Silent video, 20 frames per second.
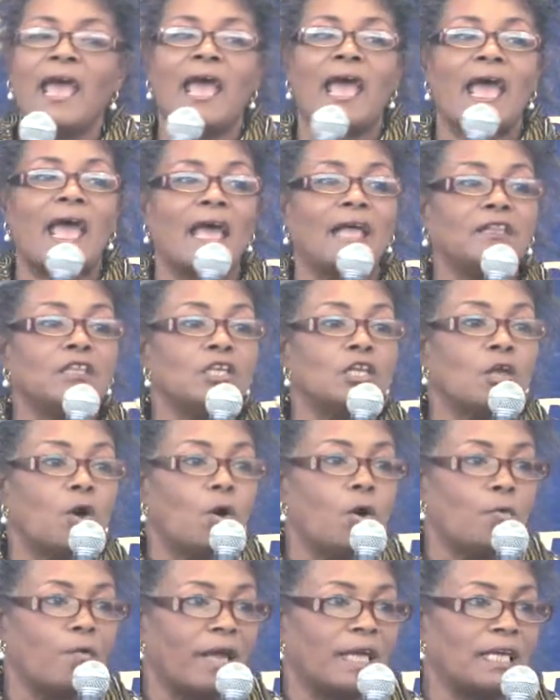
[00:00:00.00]
and the
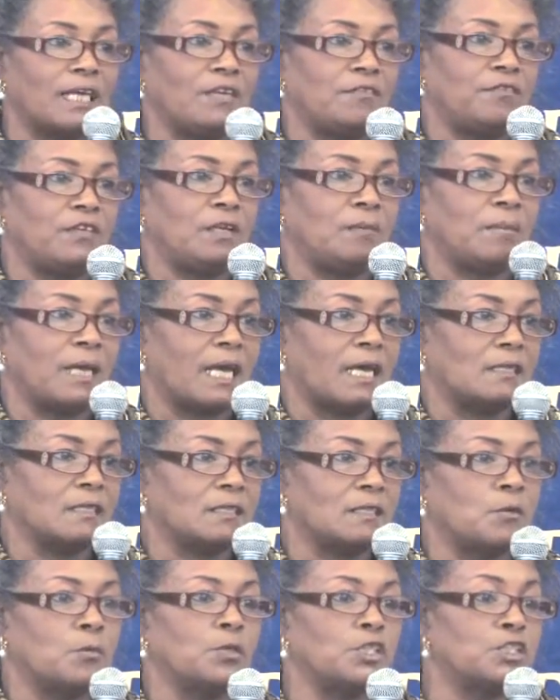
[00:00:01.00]
lower ranking
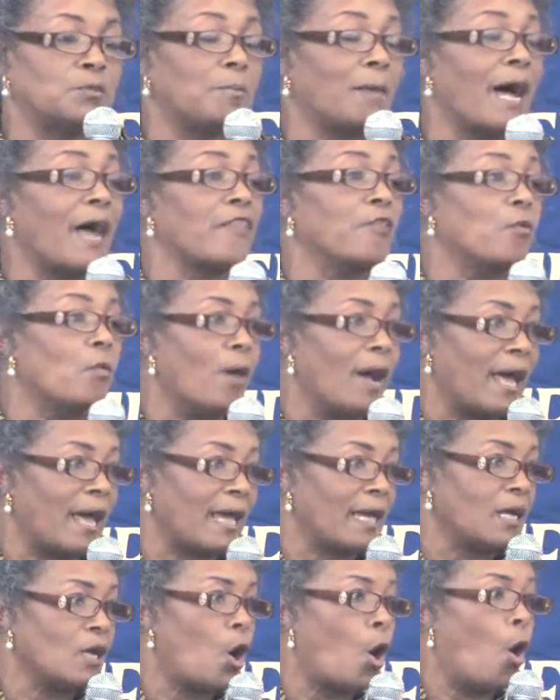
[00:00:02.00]
females, which by the
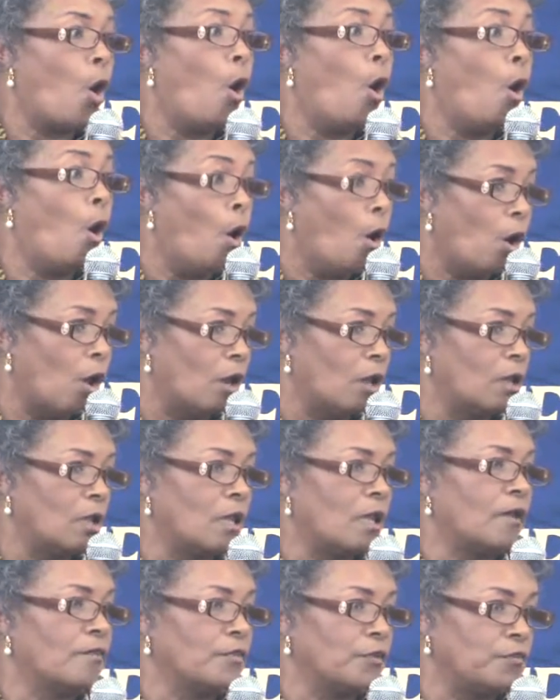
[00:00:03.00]
way,
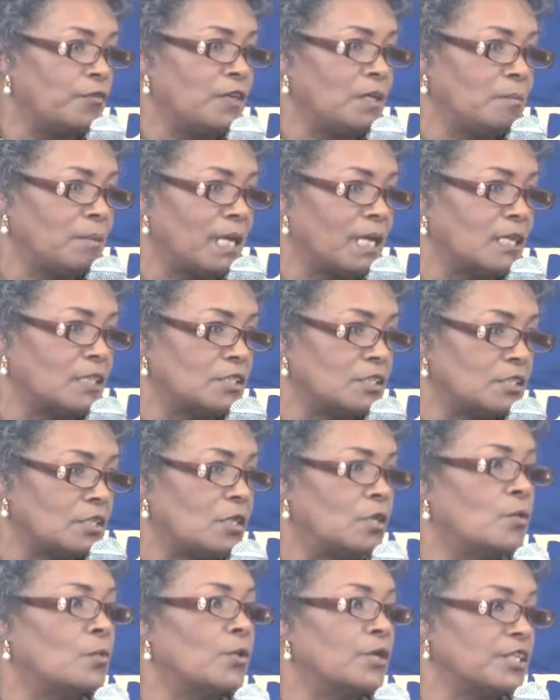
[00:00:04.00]
all of the females
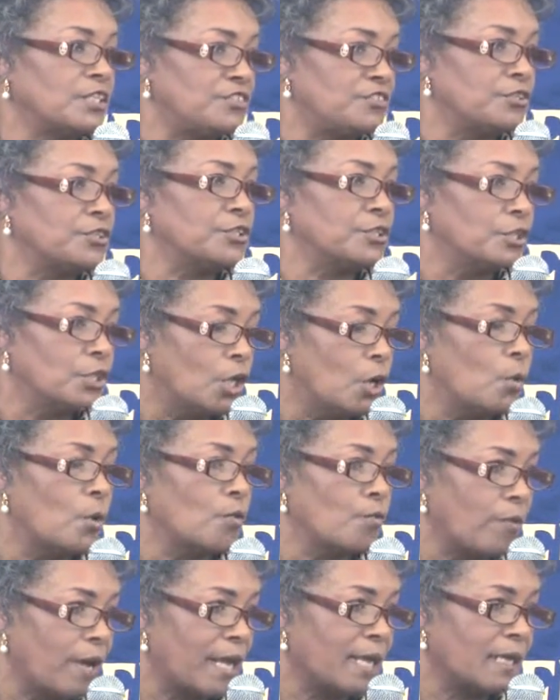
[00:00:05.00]
were considered lower
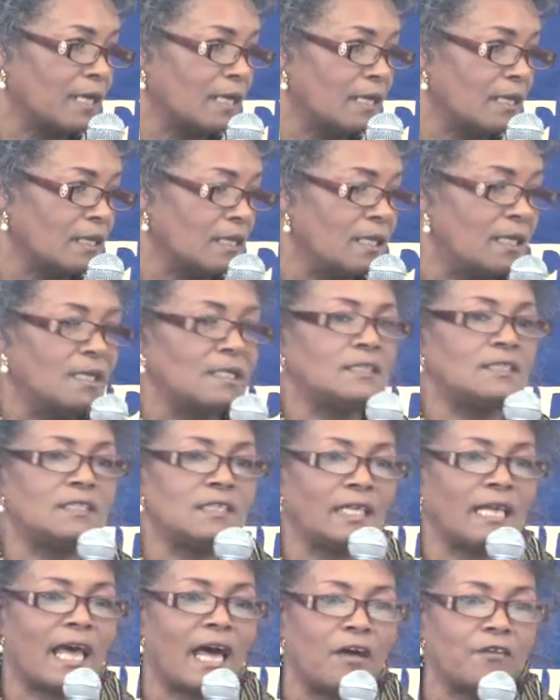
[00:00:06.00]
ranking to
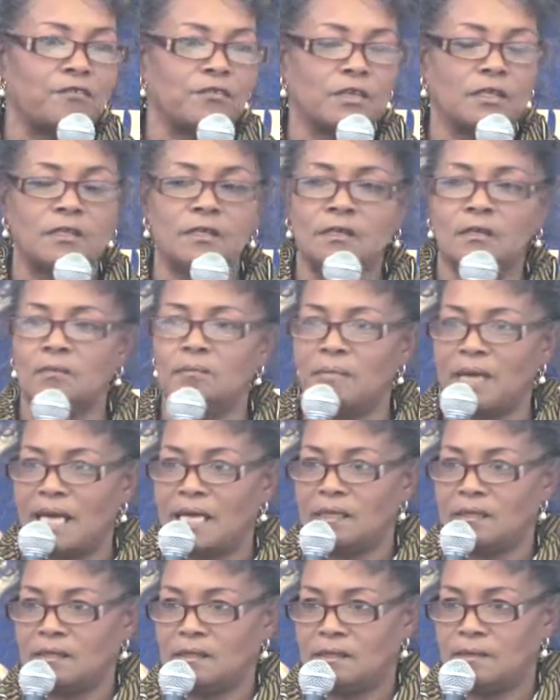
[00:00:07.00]
the alpha
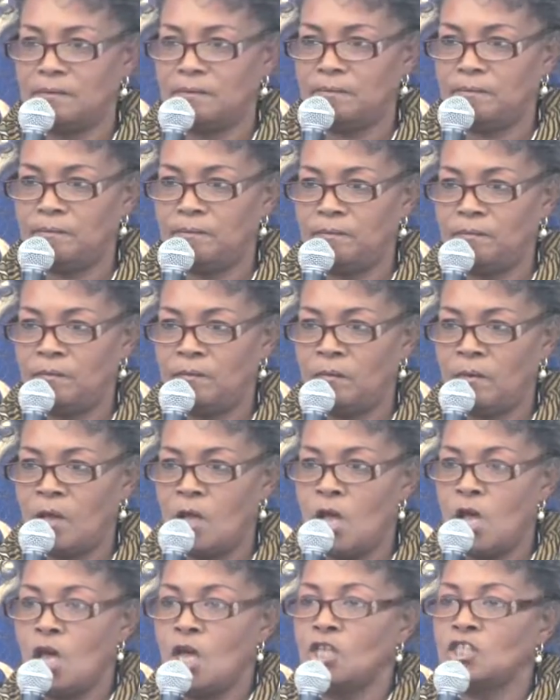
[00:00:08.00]
males.
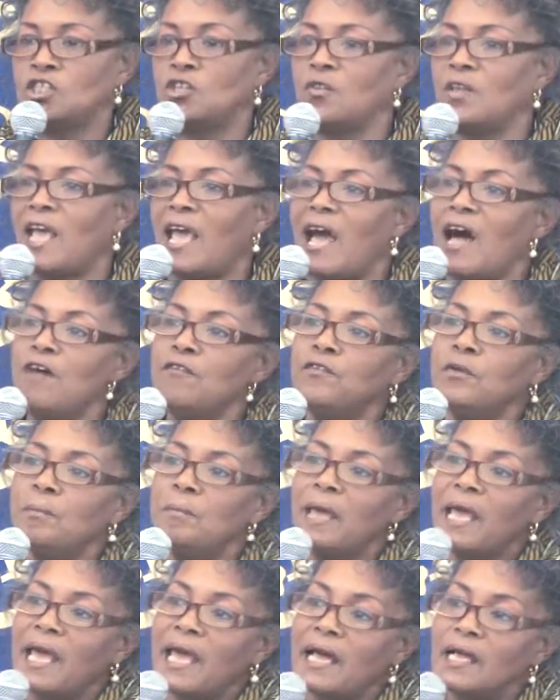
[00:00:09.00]
So the alpha
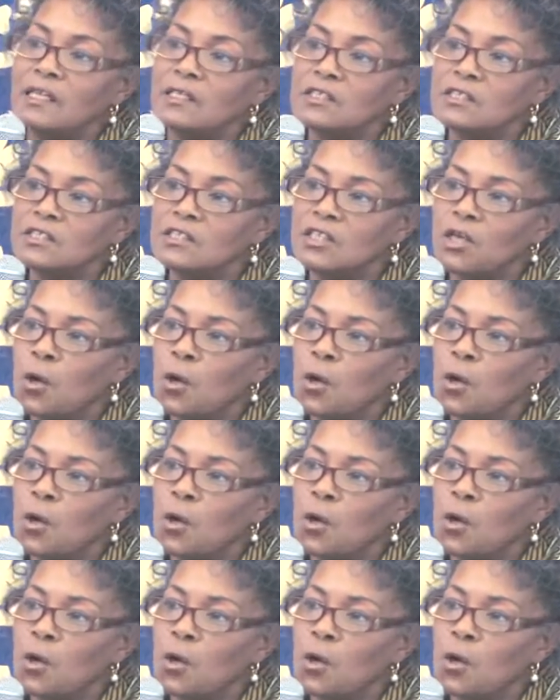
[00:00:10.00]
males